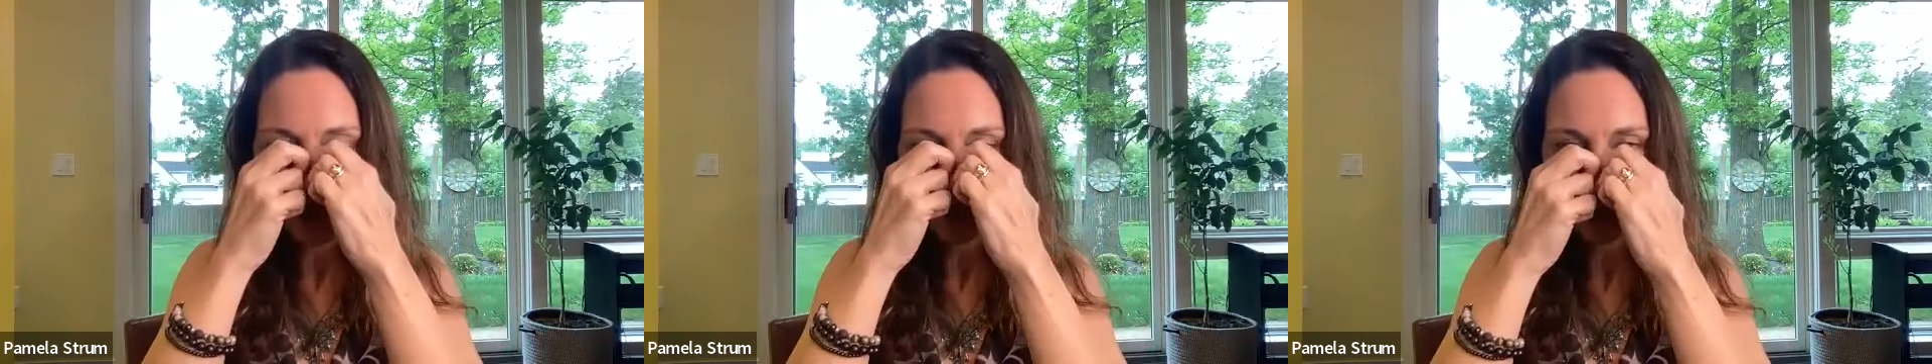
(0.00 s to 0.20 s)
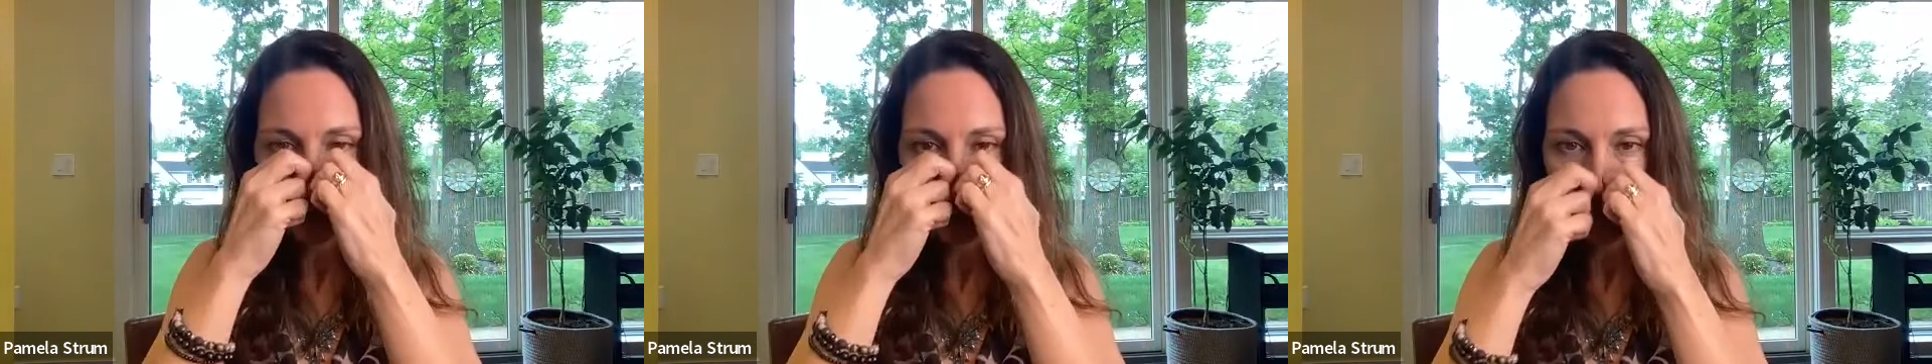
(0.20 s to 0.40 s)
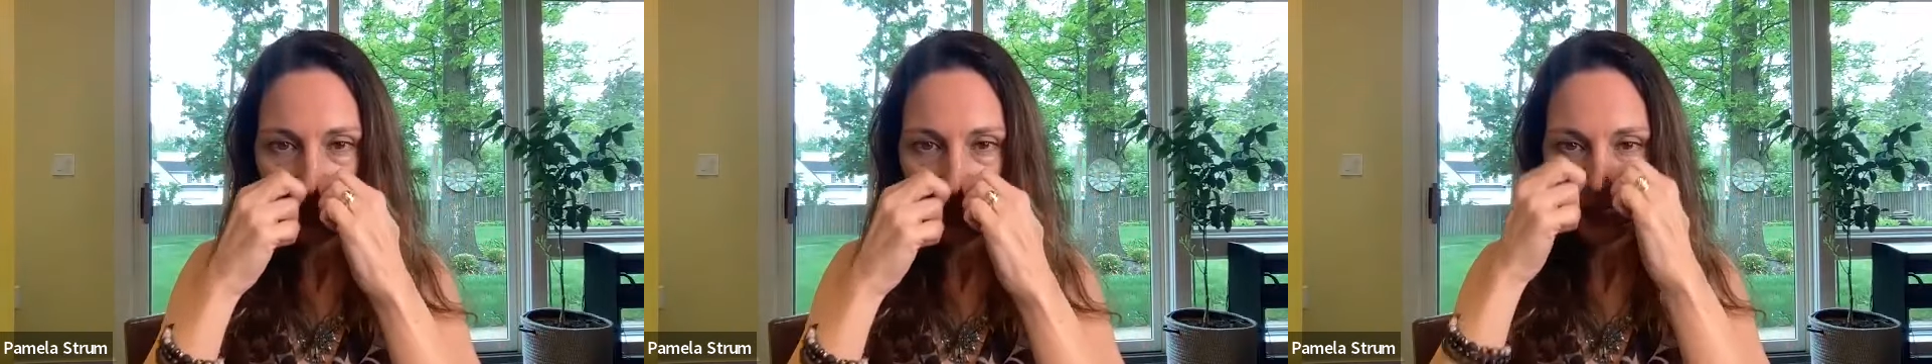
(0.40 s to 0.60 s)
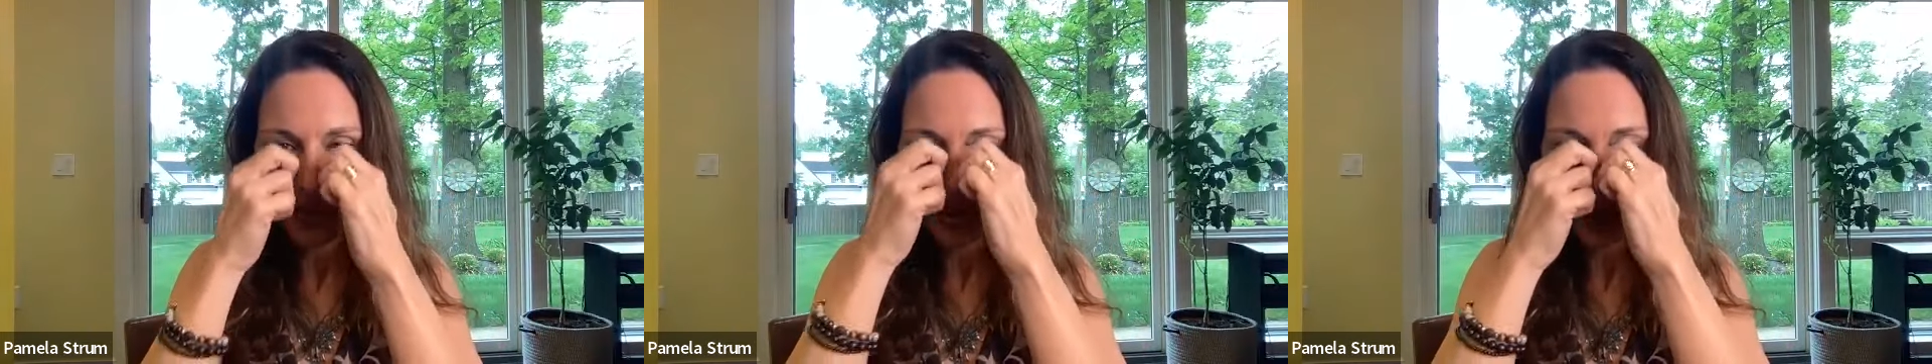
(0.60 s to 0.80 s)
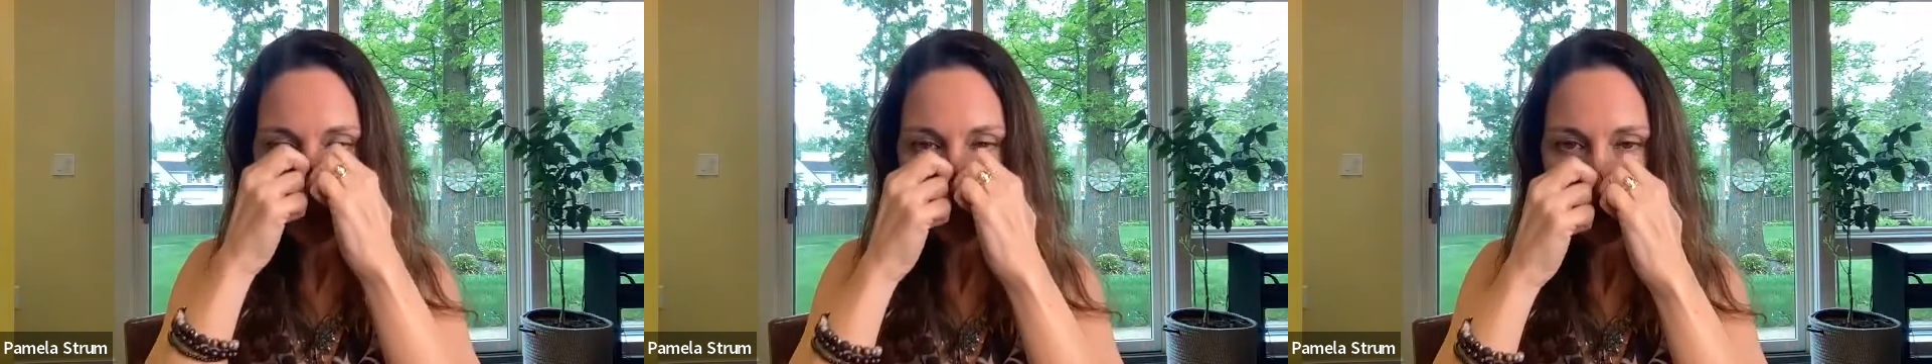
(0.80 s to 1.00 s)
and bring it
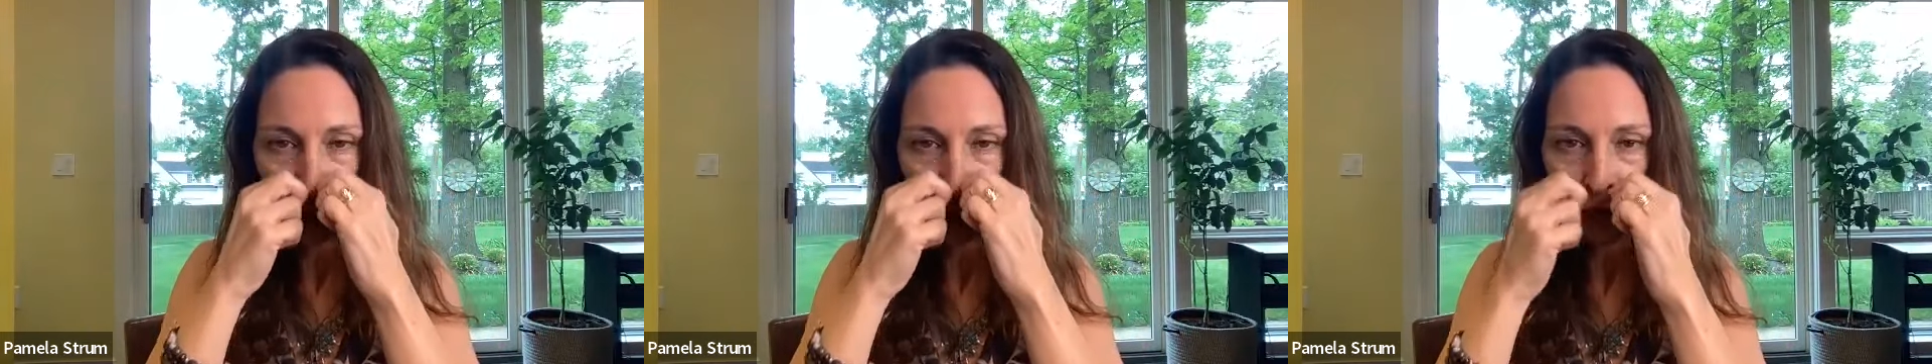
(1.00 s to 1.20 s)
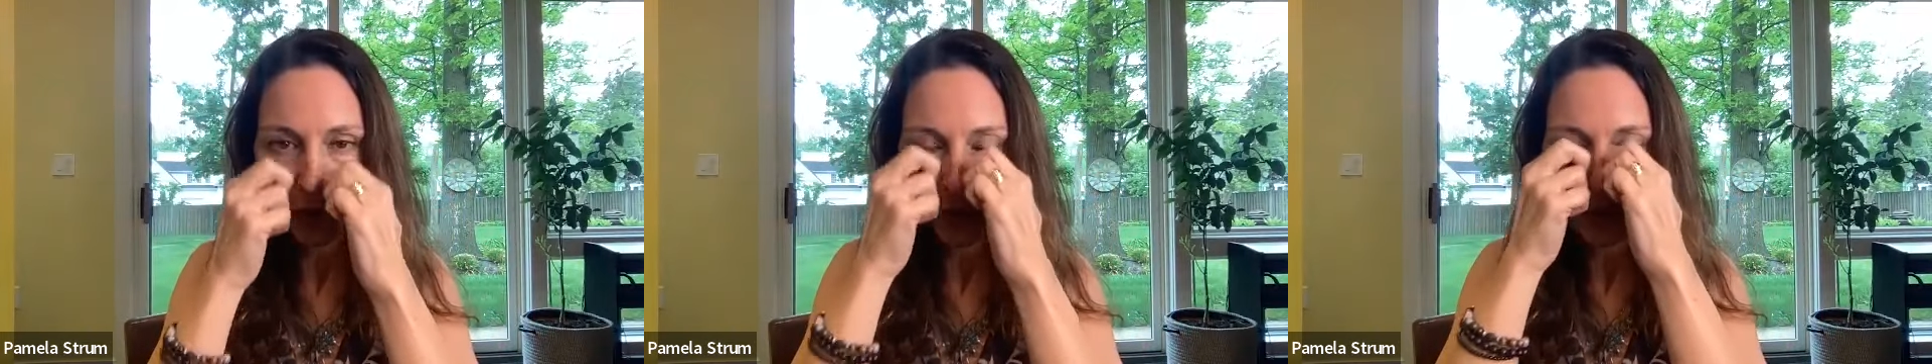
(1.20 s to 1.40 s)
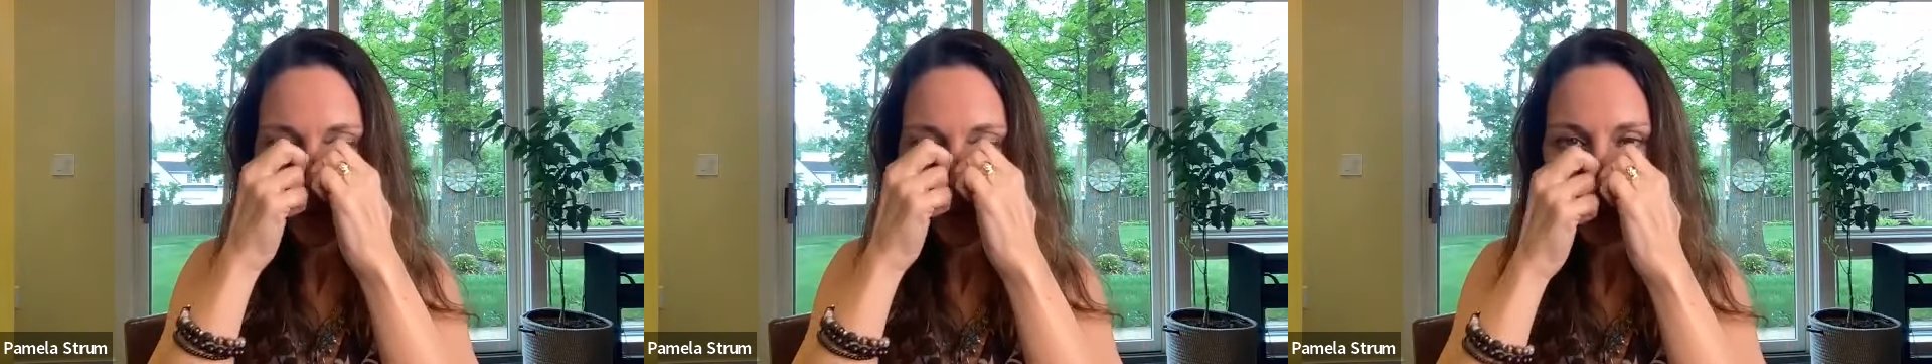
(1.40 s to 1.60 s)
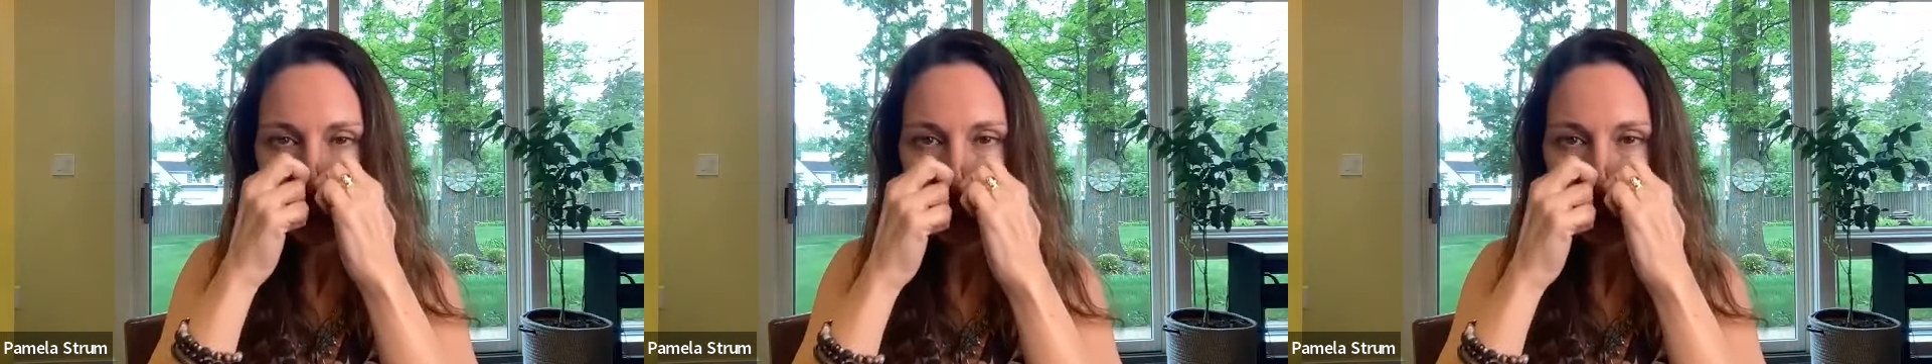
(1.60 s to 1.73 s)
down your nose,